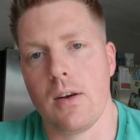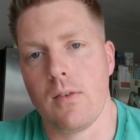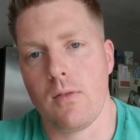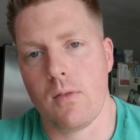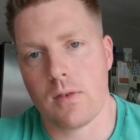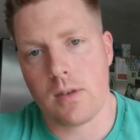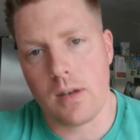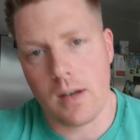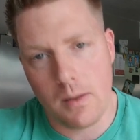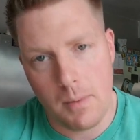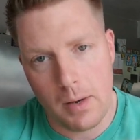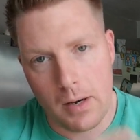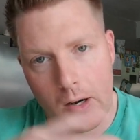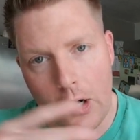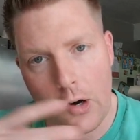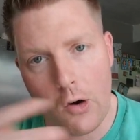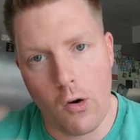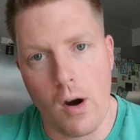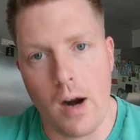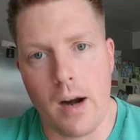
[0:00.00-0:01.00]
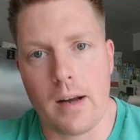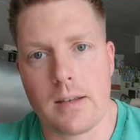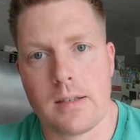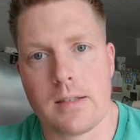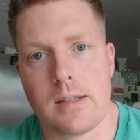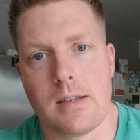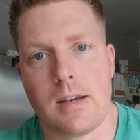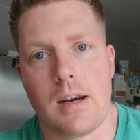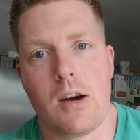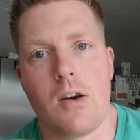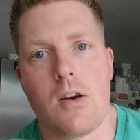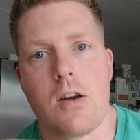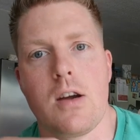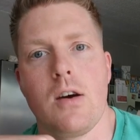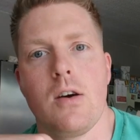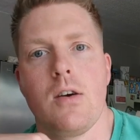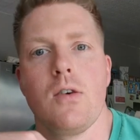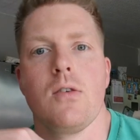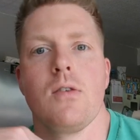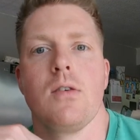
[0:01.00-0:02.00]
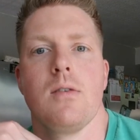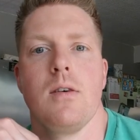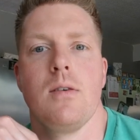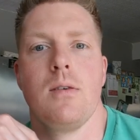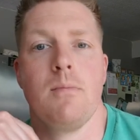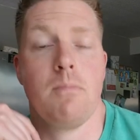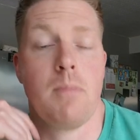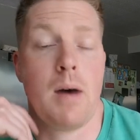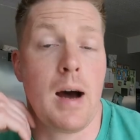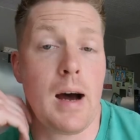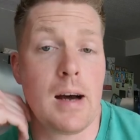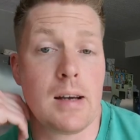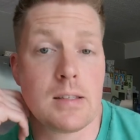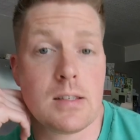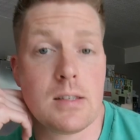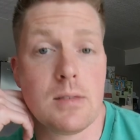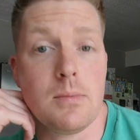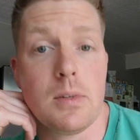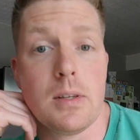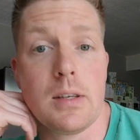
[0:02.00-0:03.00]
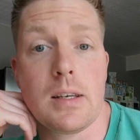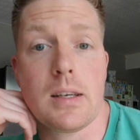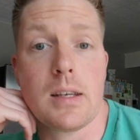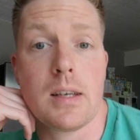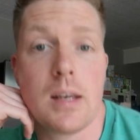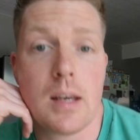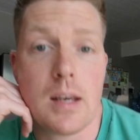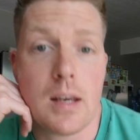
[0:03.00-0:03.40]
and we're talking about a chronic scenario, possibly,